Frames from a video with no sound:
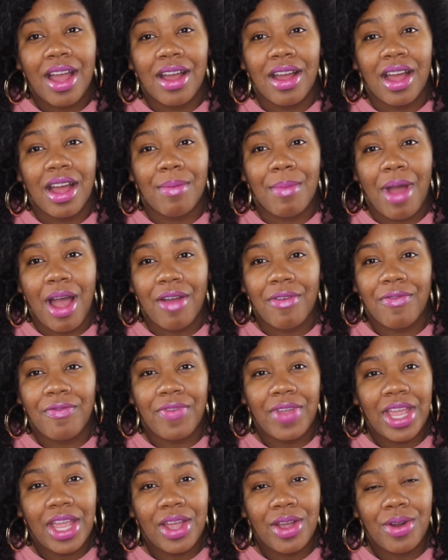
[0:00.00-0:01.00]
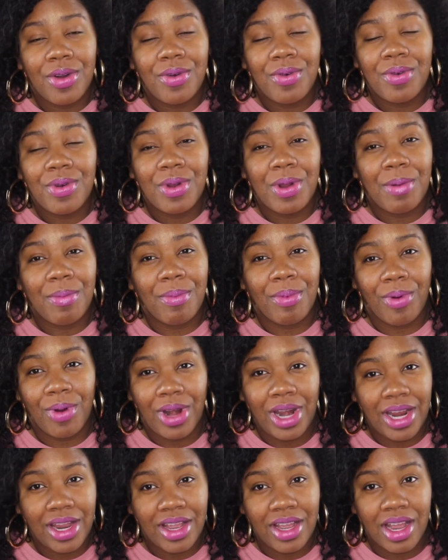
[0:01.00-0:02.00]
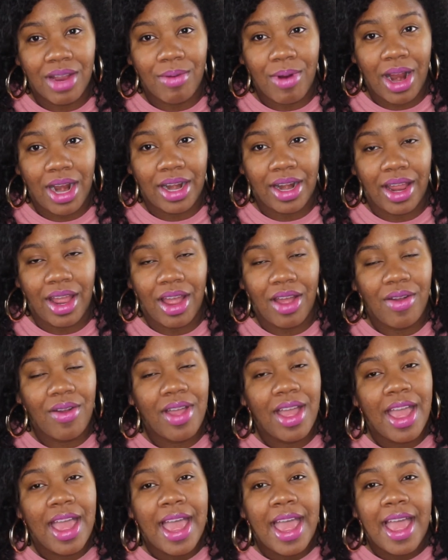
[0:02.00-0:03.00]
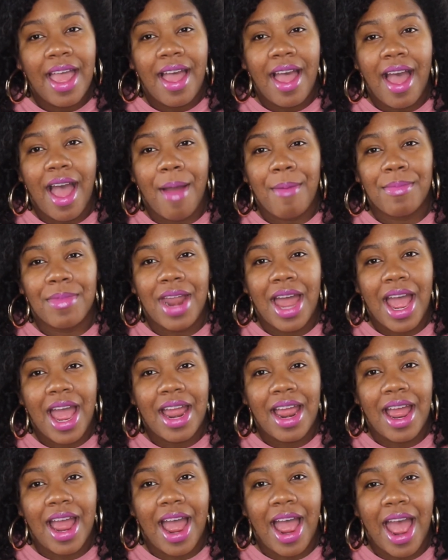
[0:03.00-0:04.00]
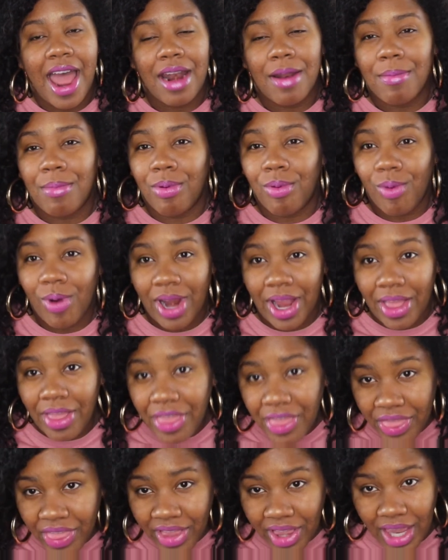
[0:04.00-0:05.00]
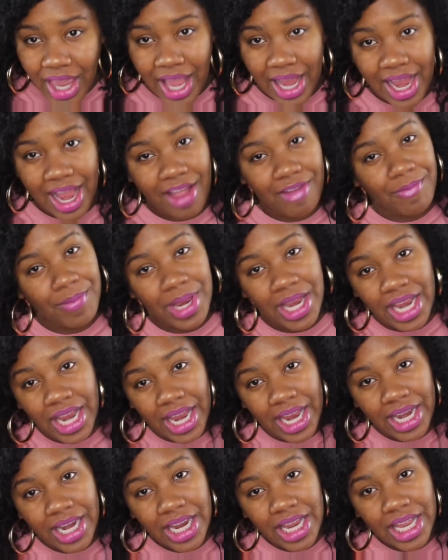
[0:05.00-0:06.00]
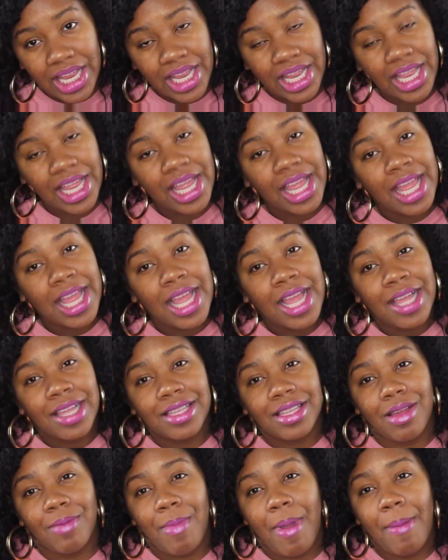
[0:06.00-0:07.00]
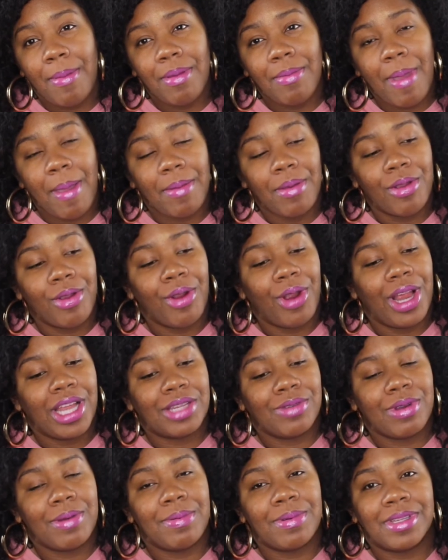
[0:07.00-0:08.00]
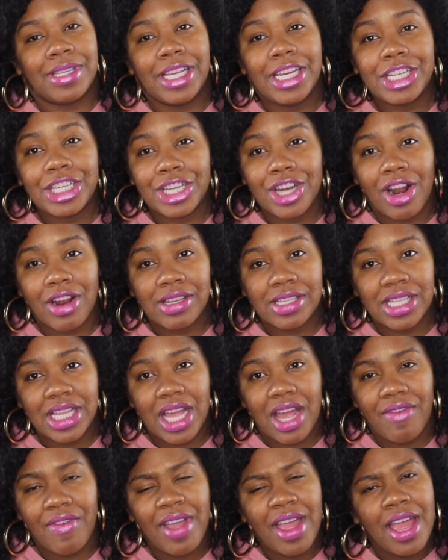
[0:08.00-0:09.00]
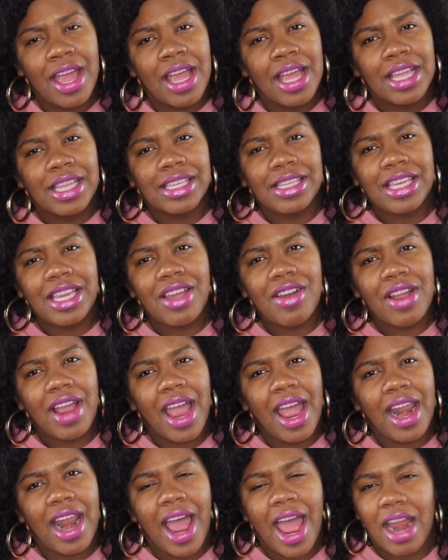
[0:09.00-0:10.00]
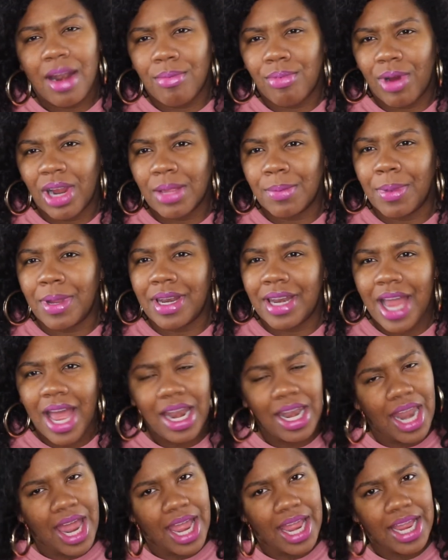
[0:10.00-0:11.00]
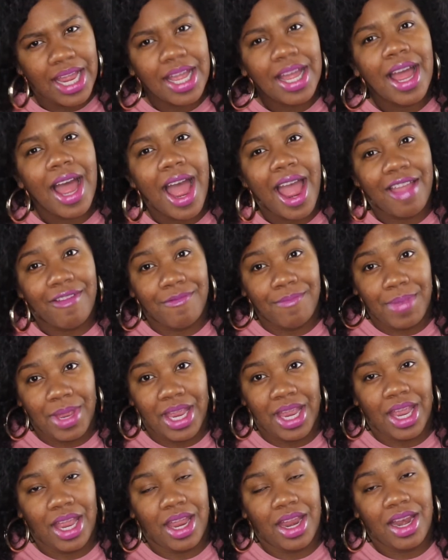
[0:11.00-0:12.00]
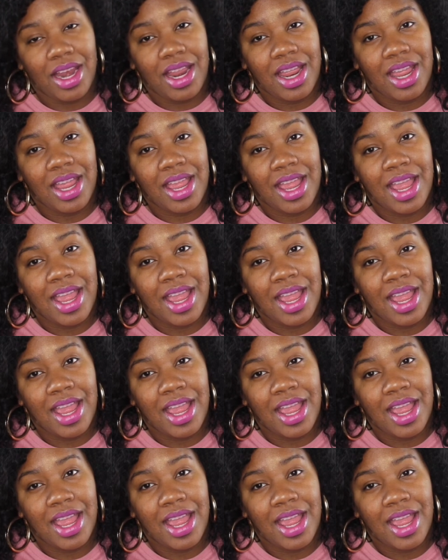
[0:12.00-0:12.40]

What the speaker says: I feel pretty good right now. I'm not out of breath like I've been. So maybe baby girl has repositioned herself. Still kind of out of breath, but not like I've been.